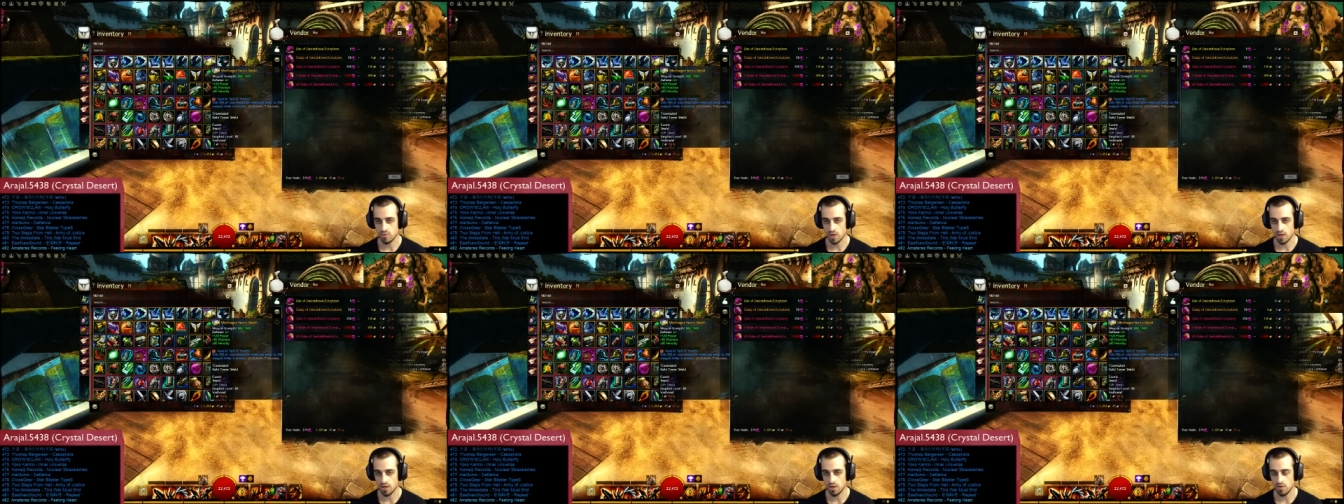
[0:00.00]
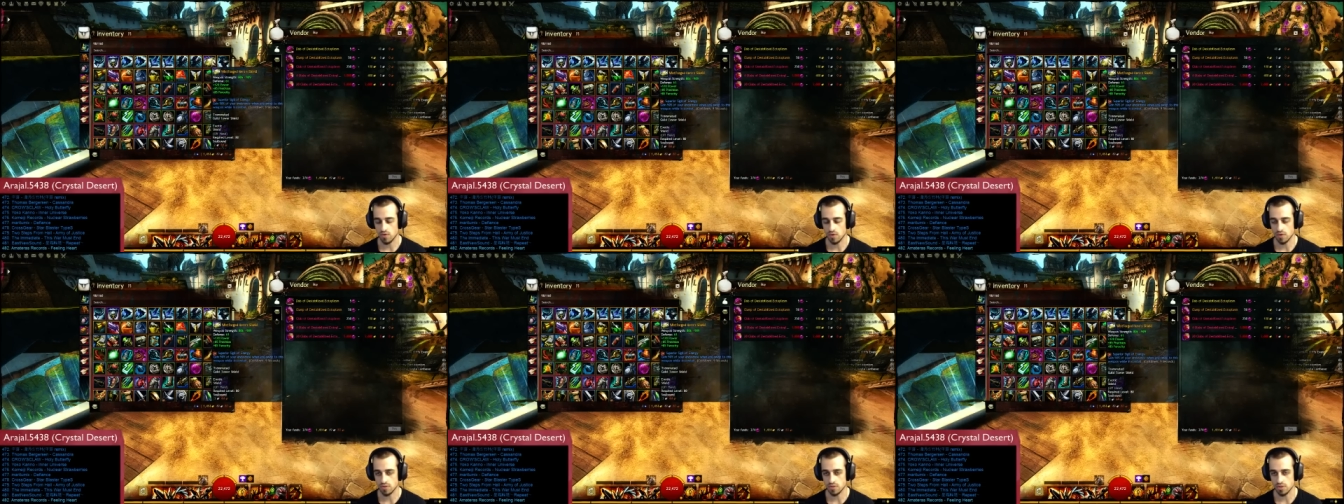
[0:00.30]
We can
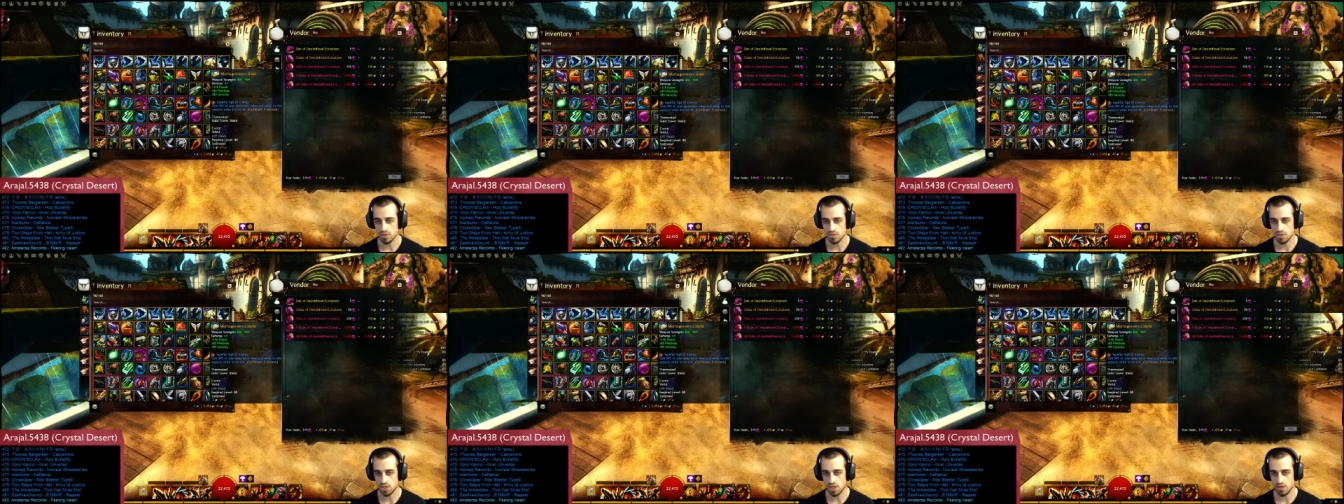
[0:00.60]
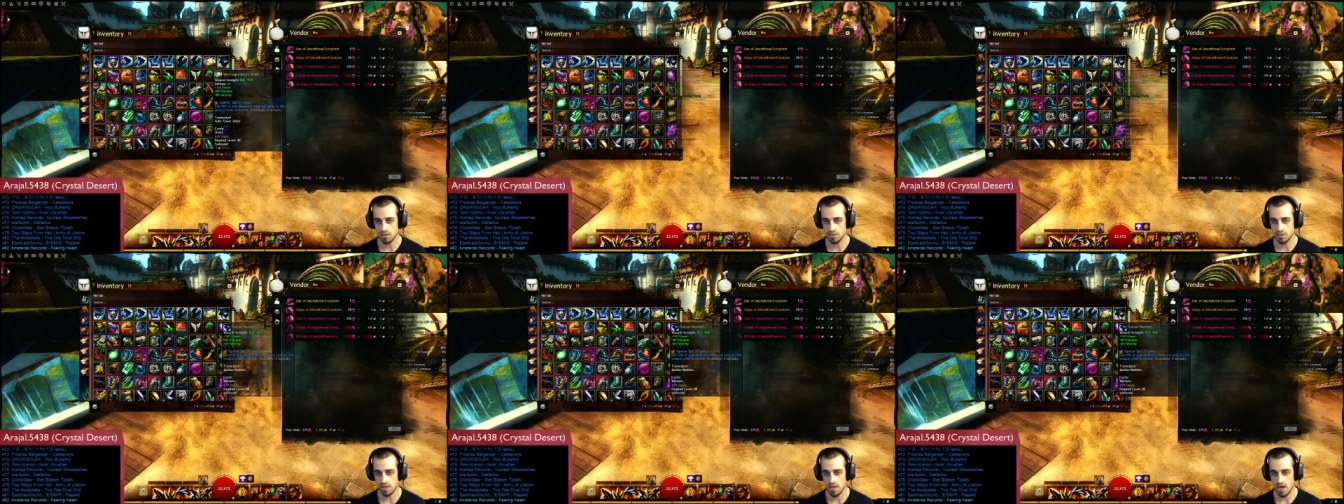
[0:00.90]
use
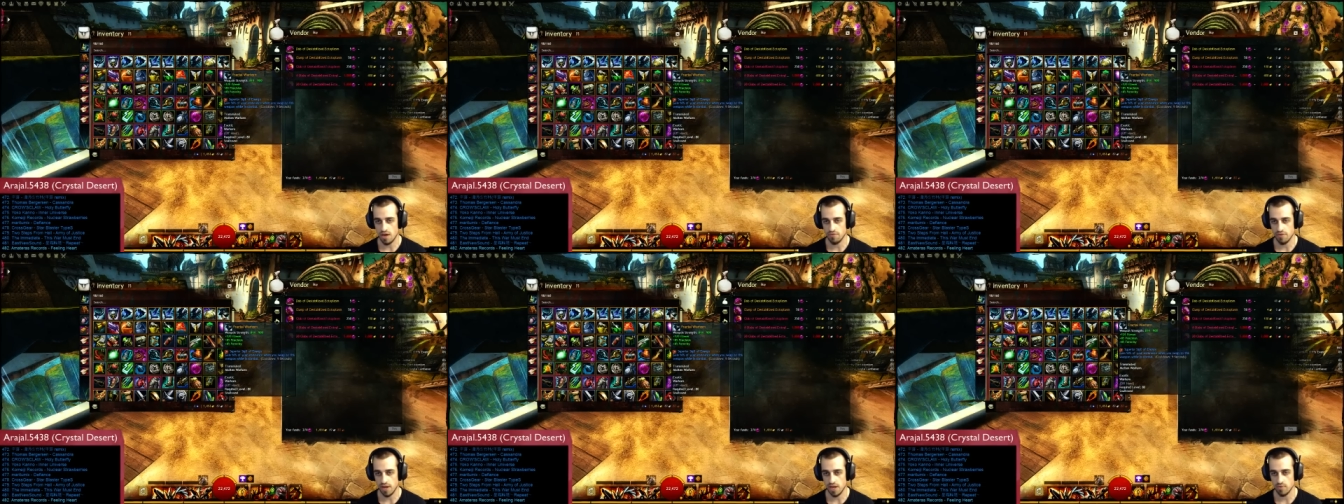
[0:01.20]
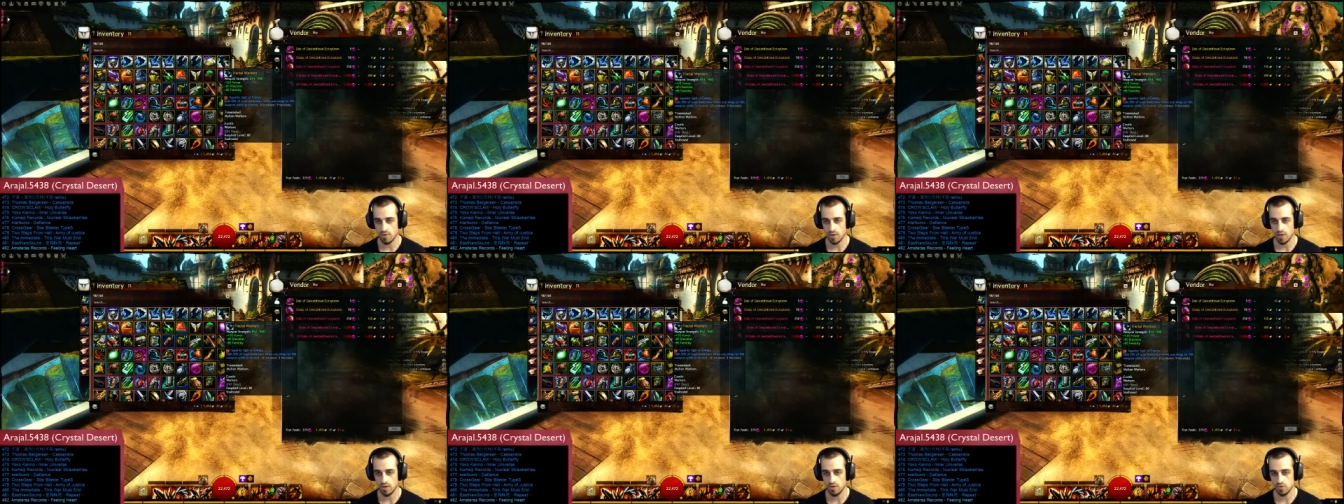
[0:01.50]
shields in the
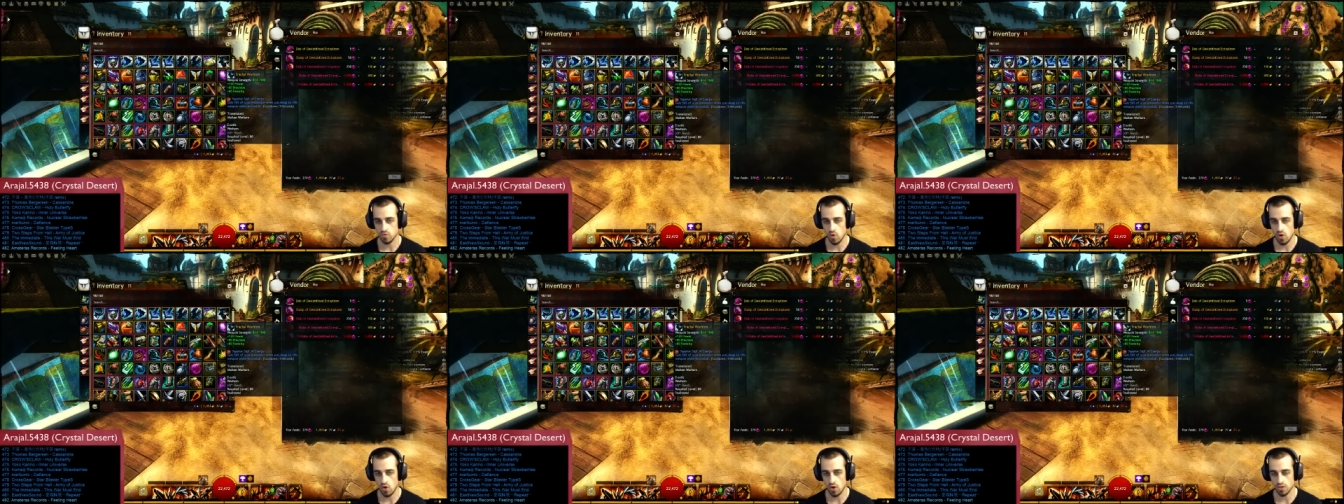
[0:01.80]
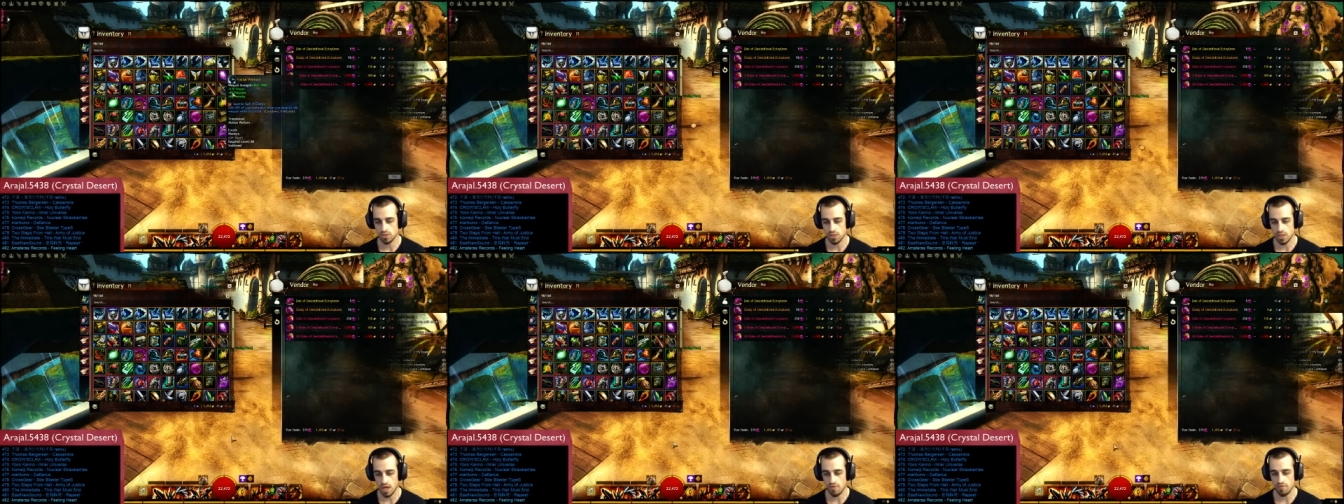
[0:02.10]
offhand. We can use war
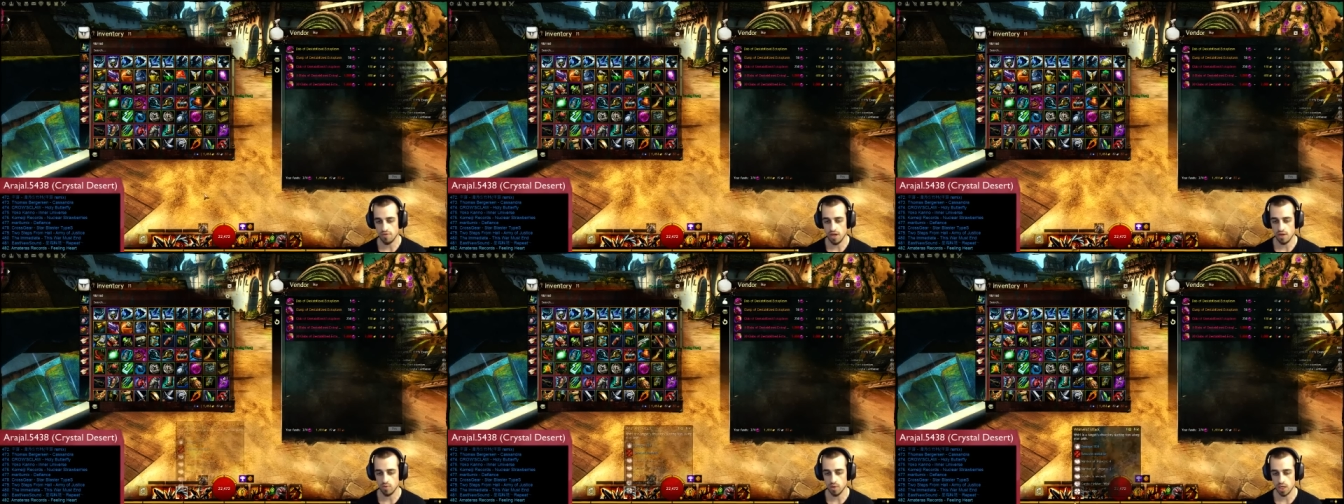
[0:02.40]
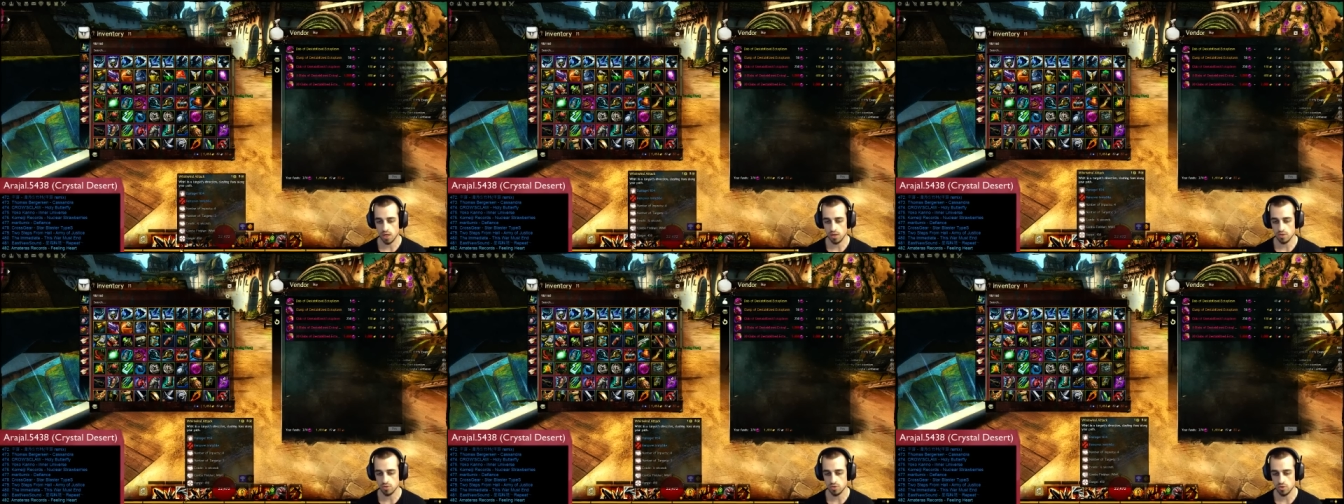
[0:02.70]
horns in the offhand. We
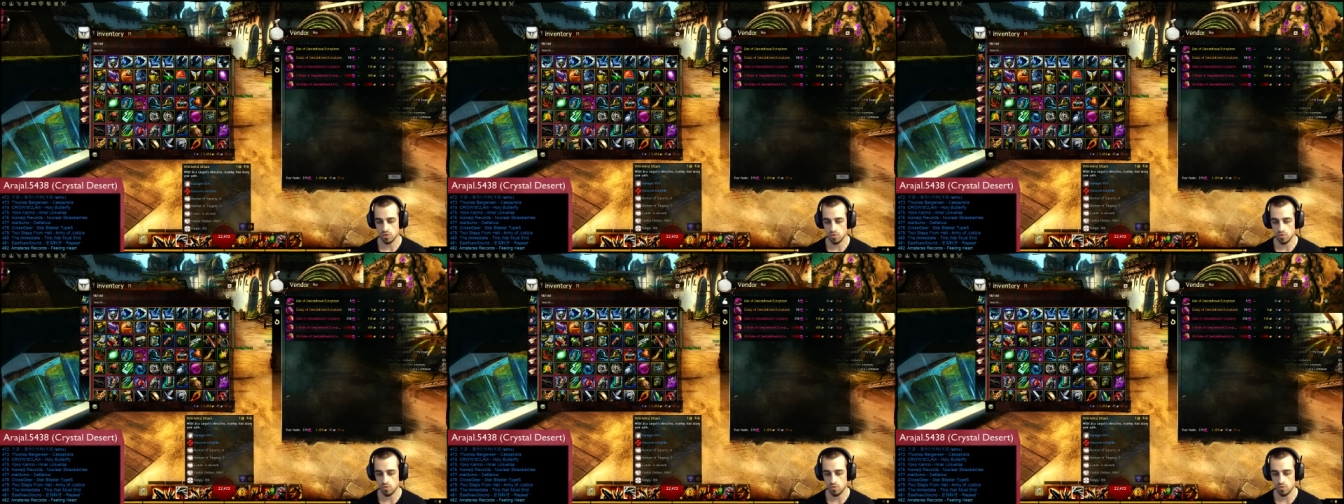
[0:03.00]
can also